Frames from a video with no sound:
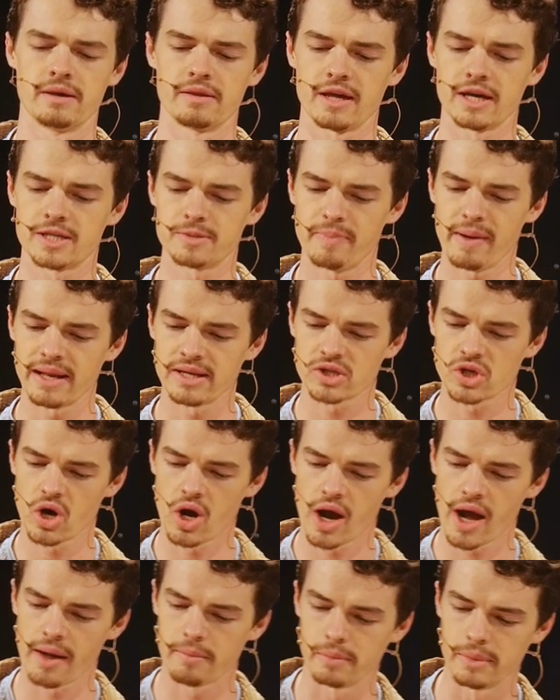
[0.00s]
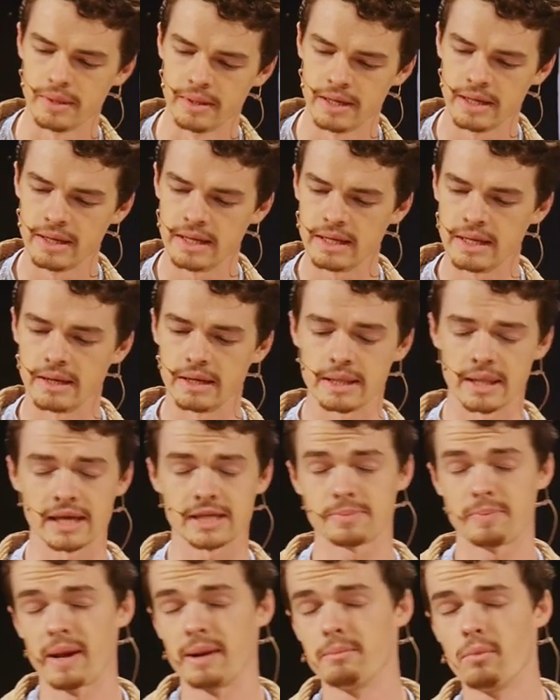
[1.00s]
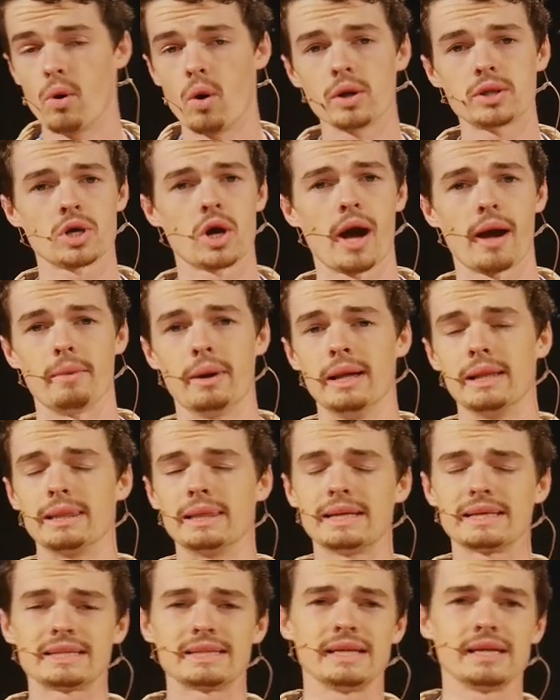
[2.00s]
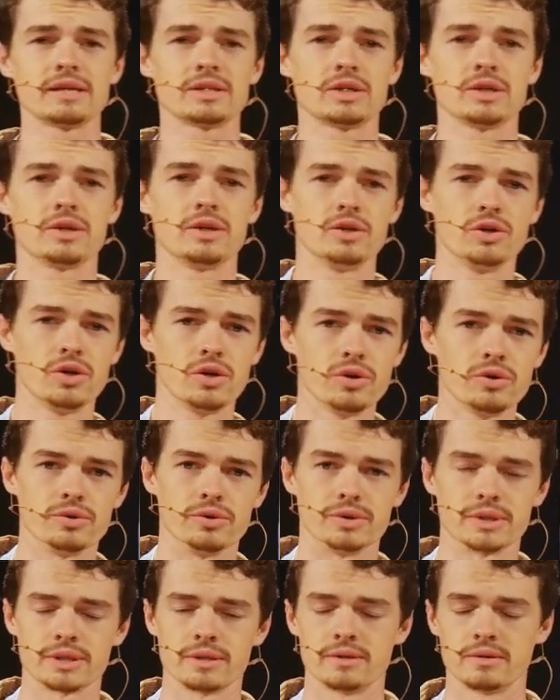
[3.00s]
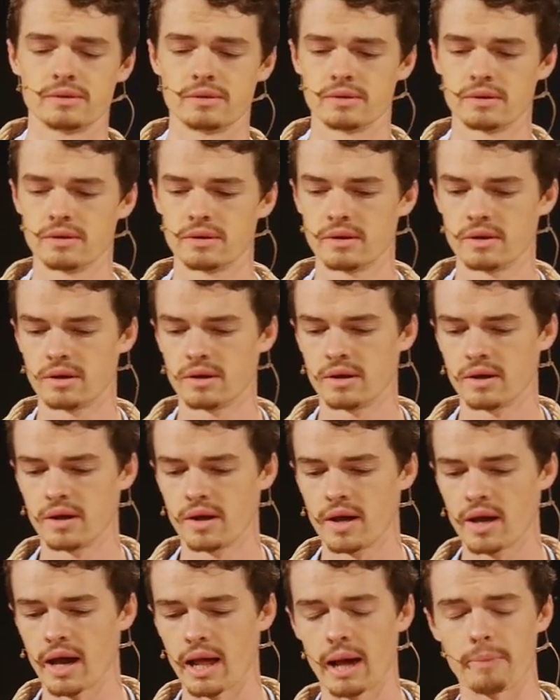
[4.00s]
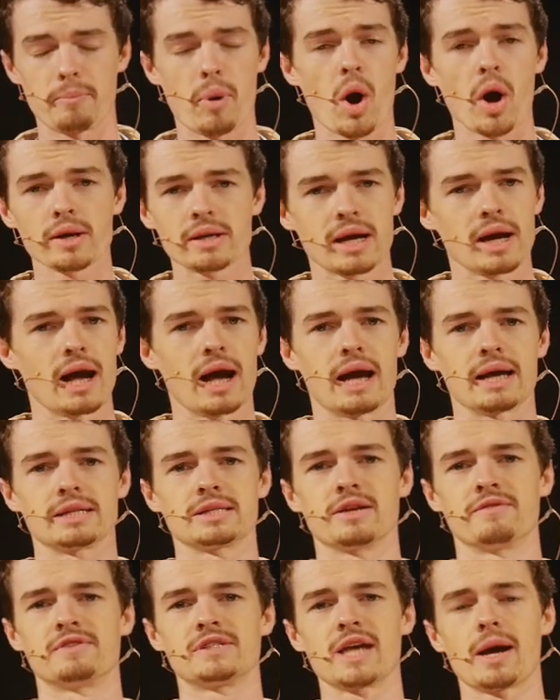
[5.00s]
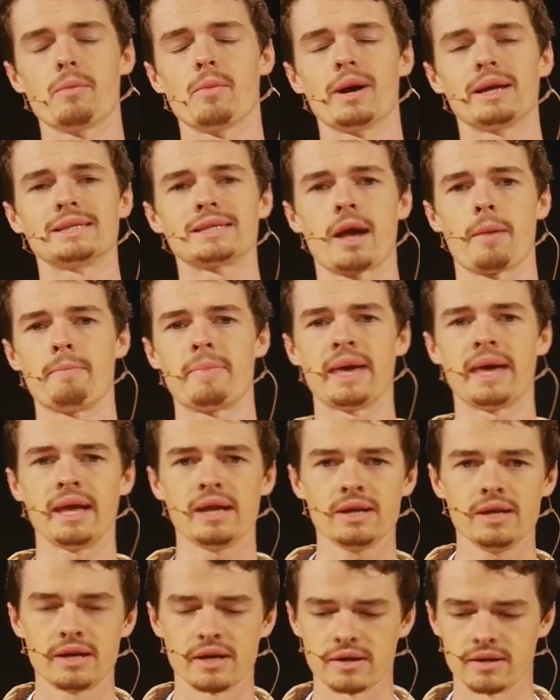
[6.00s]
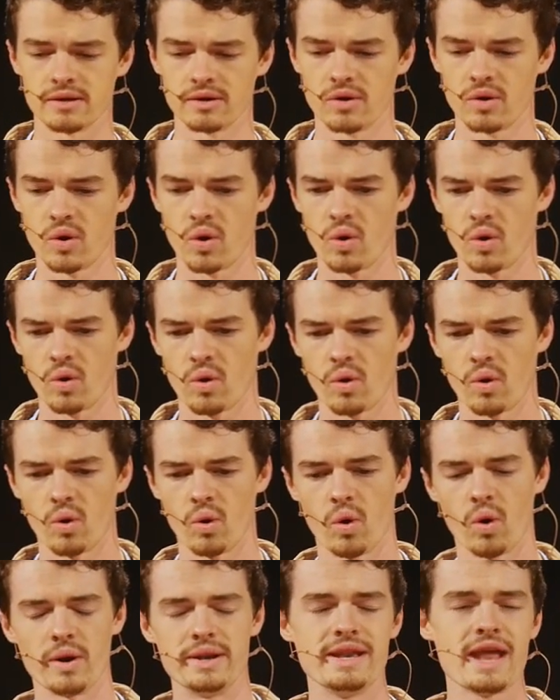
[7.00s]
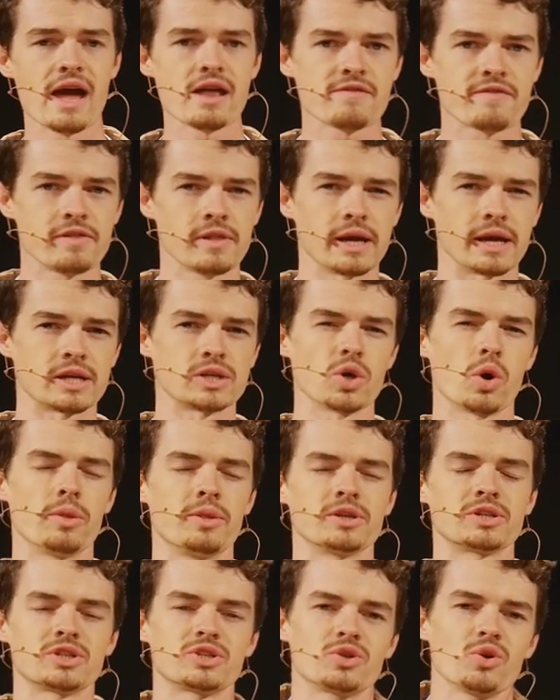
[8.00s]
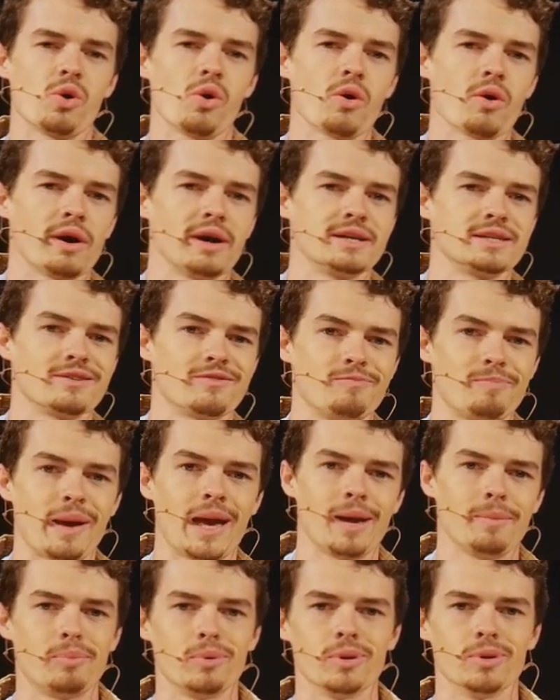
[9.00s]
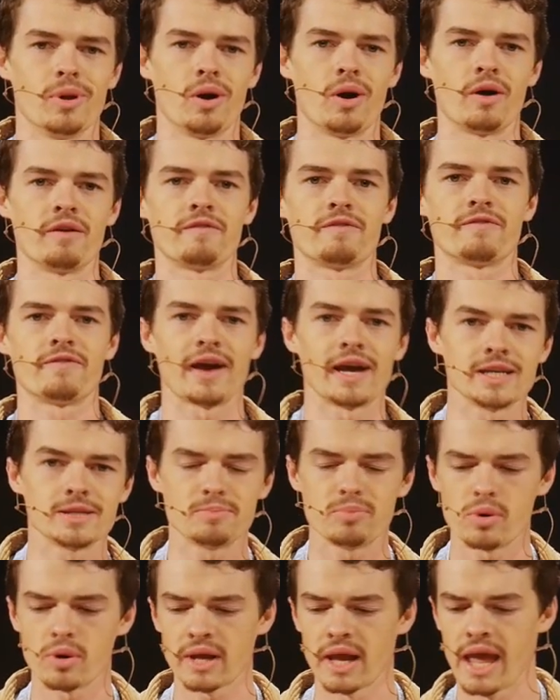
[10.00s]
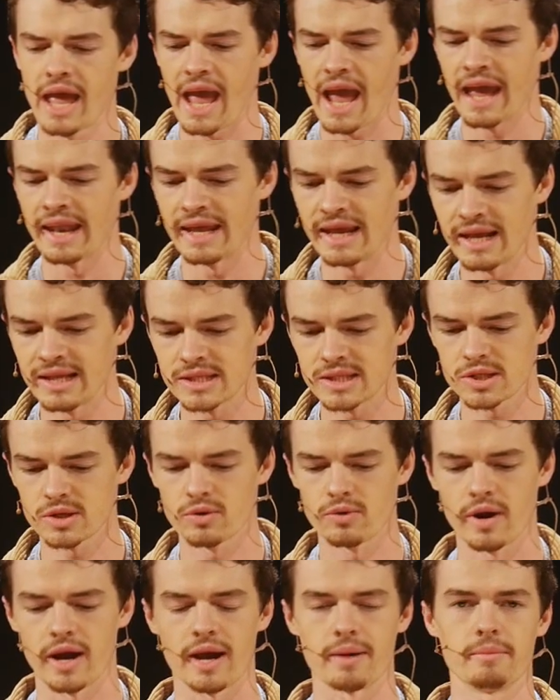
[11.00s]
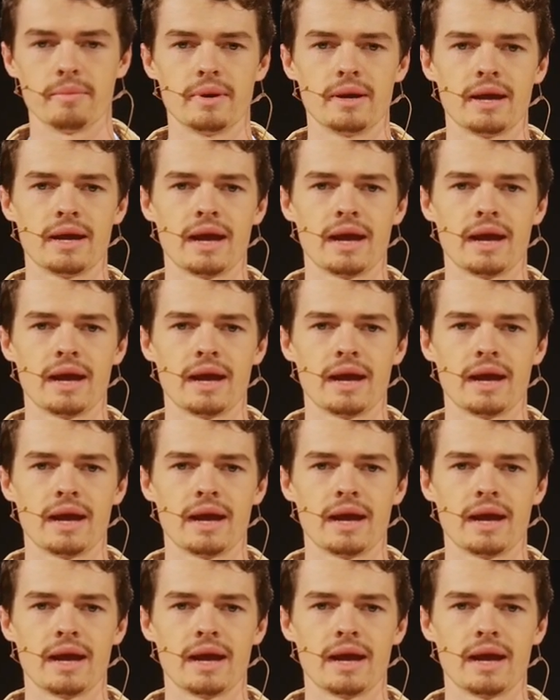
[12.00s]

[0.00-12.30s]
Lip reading: They spend more time listening to the news, a podcast of someone's opinion, or Netflix, or the stories of people on Facebook and Instagram.